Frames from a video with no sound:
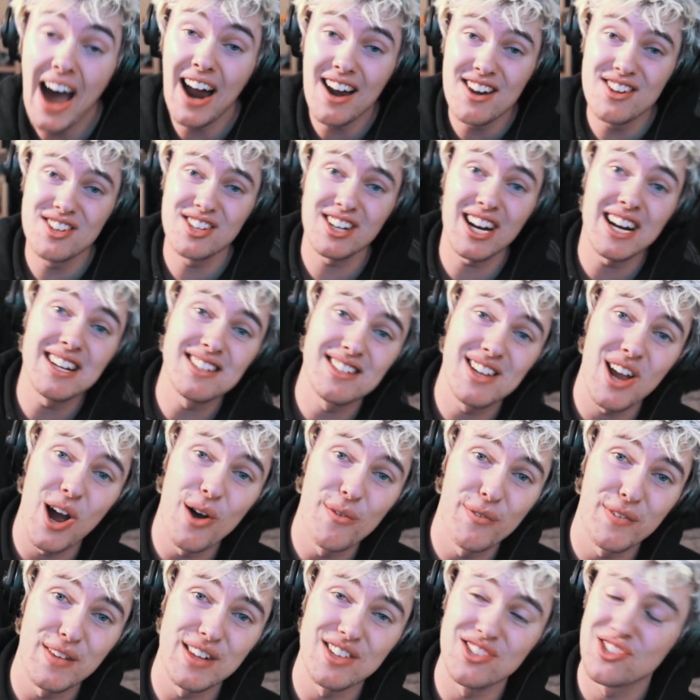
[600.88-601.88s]
How did you guys
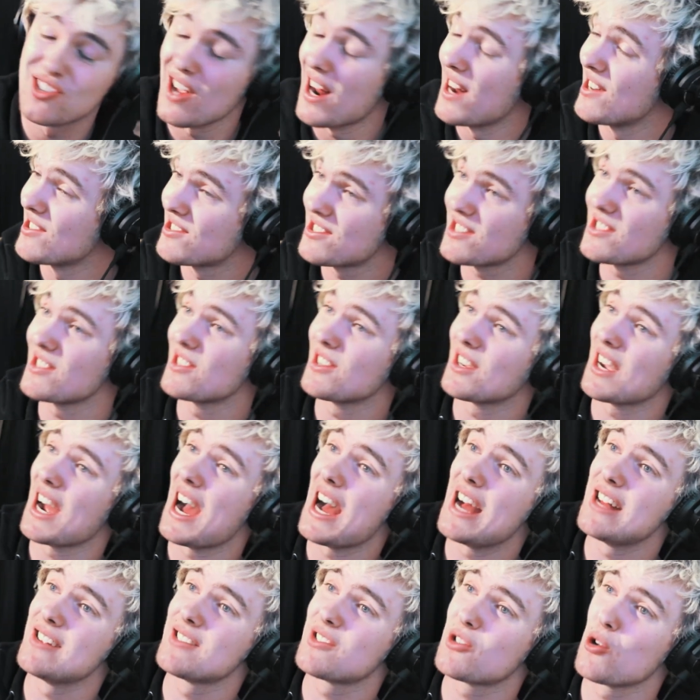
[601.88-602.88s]
go for this challenge? Did you
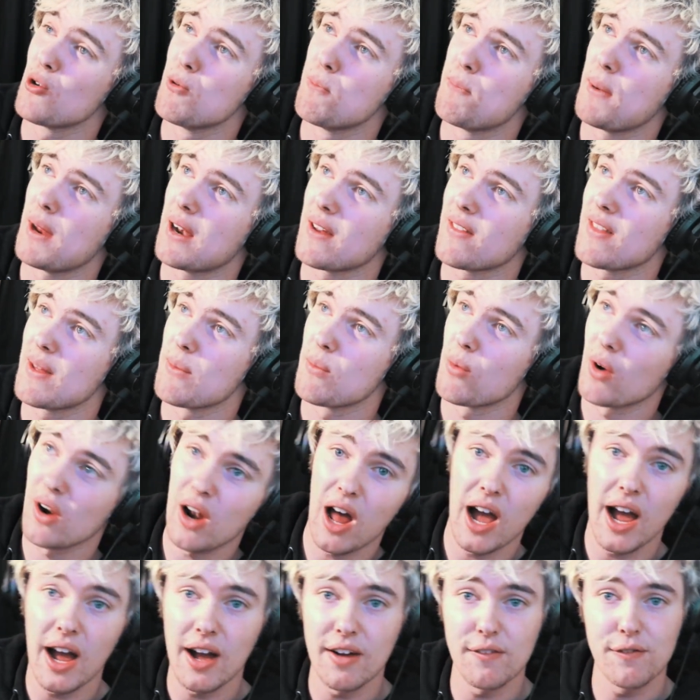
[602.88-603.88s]
guys do better than
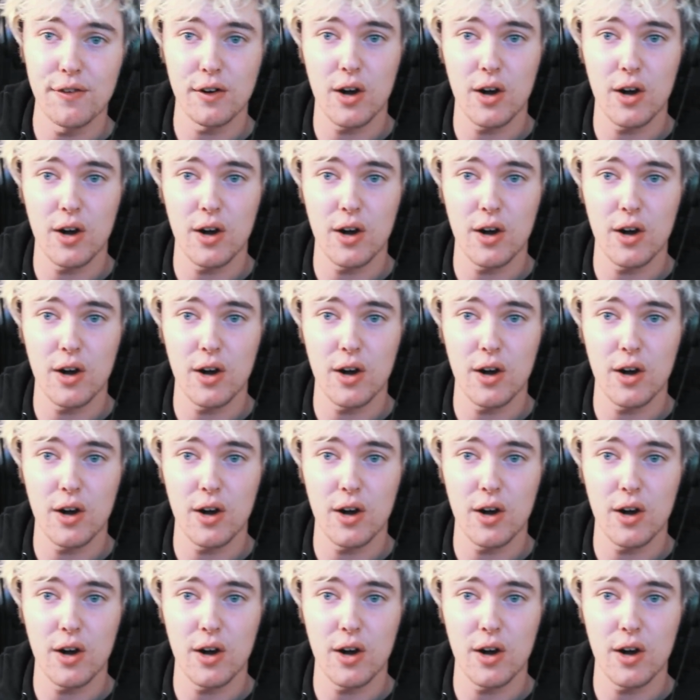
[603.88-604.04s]
what I